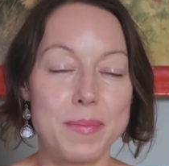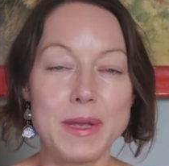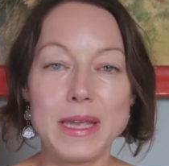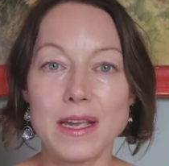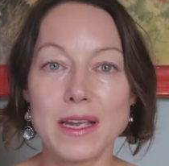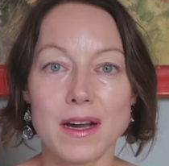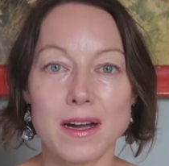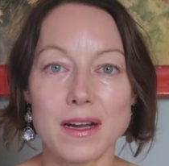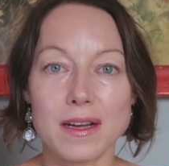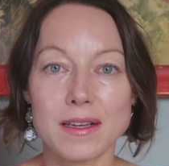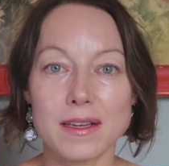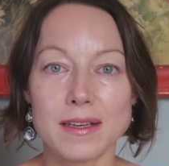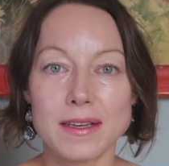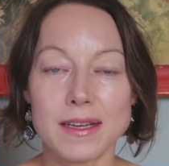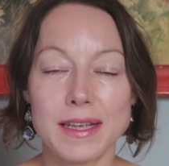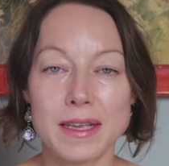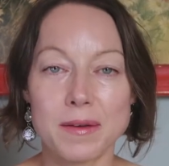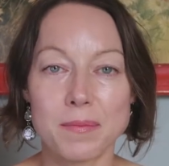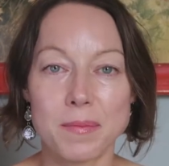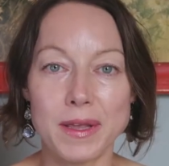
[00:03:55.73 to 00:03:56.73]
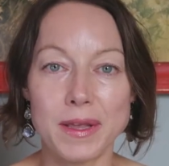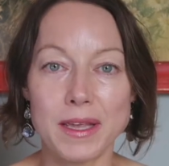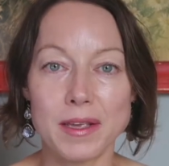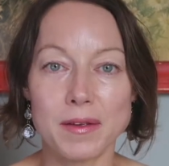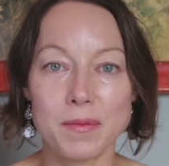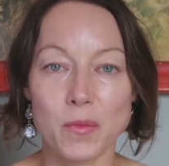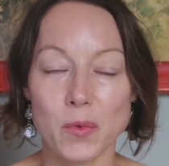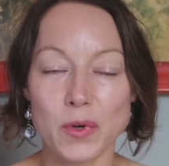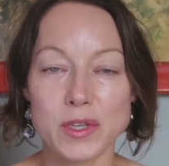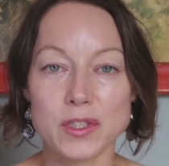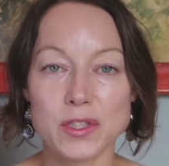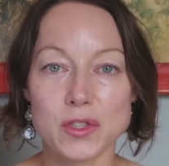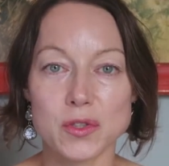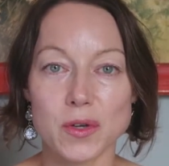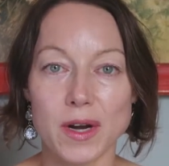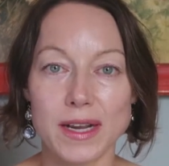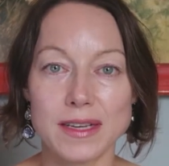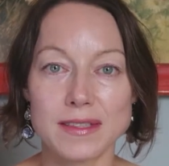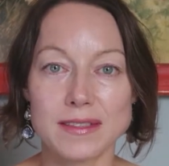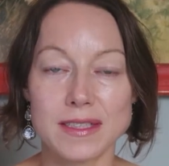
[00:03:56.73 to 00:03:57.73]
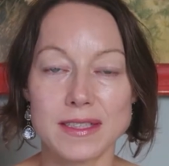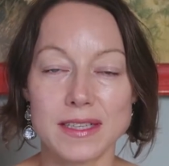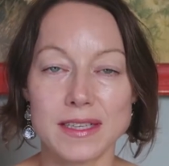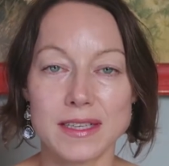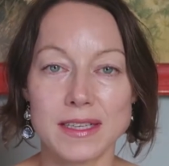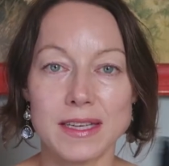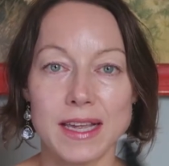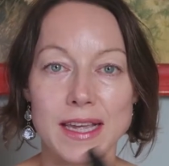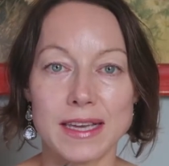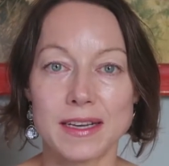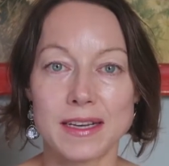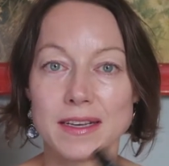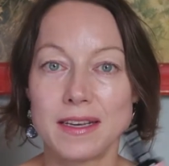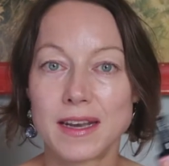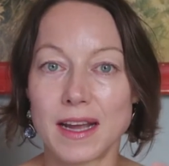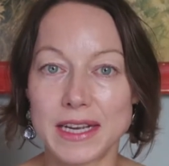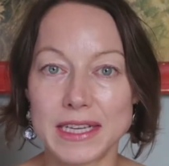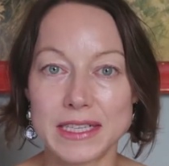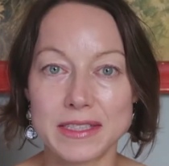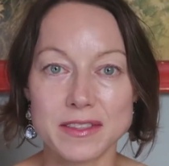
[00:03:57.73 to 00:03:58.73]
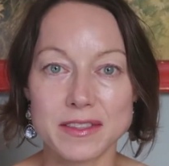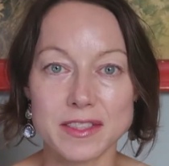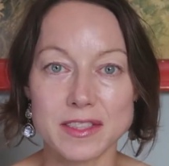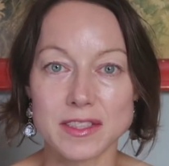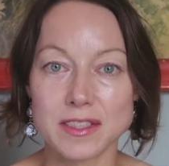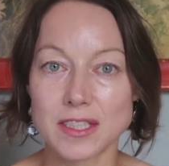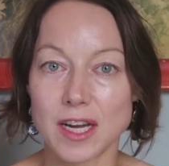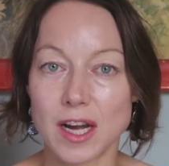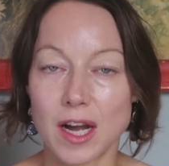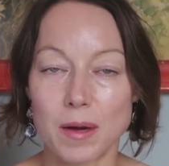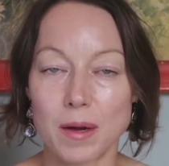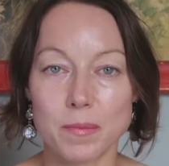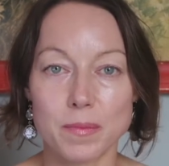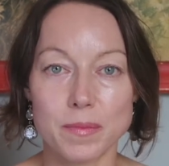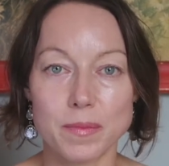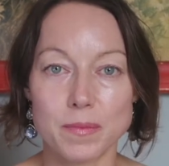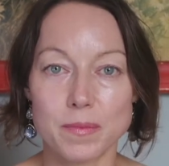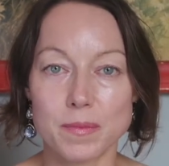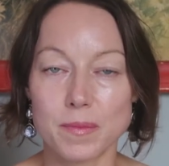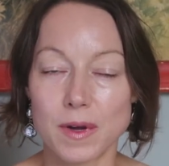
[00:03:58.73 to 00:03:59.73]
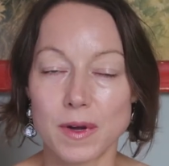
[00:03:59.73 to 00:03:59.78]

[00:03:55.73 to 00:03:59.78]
Beyond it being moisturizing and a nice top